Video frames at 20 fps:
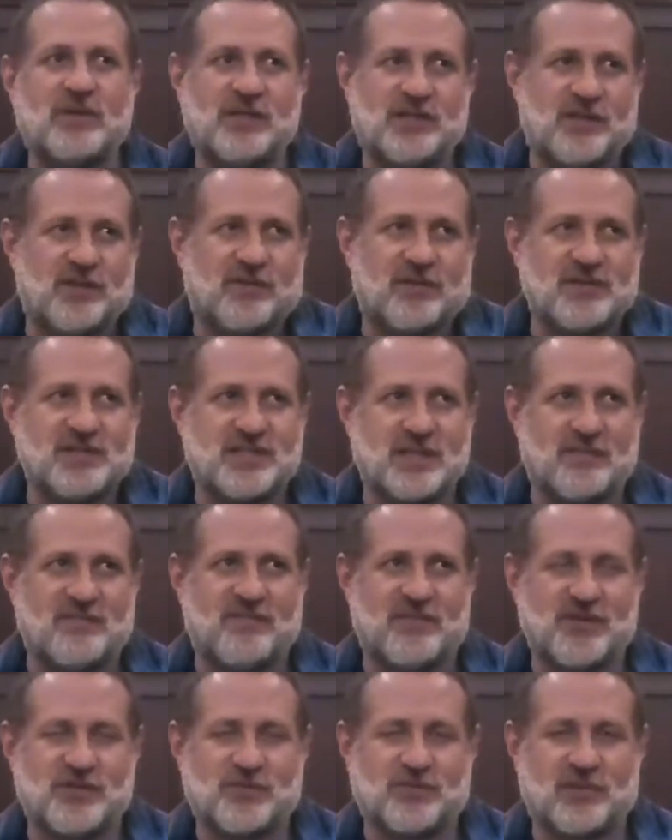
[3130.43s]
There is
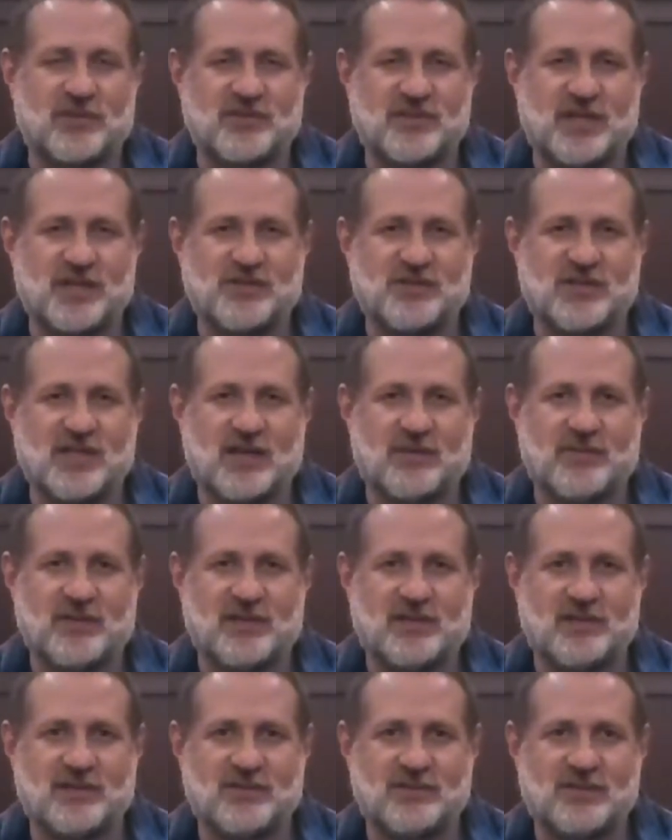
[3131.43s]
some visualization that
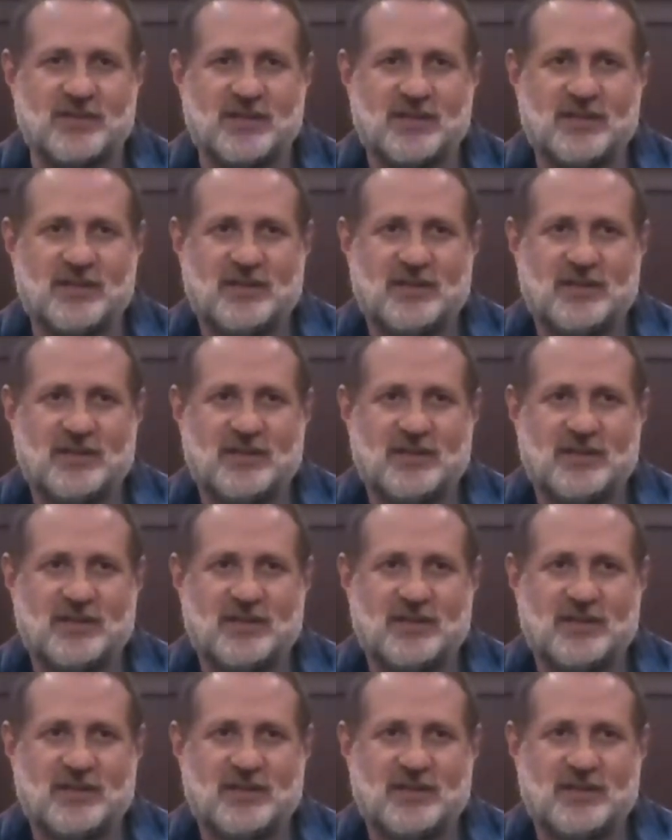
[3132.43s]
we do.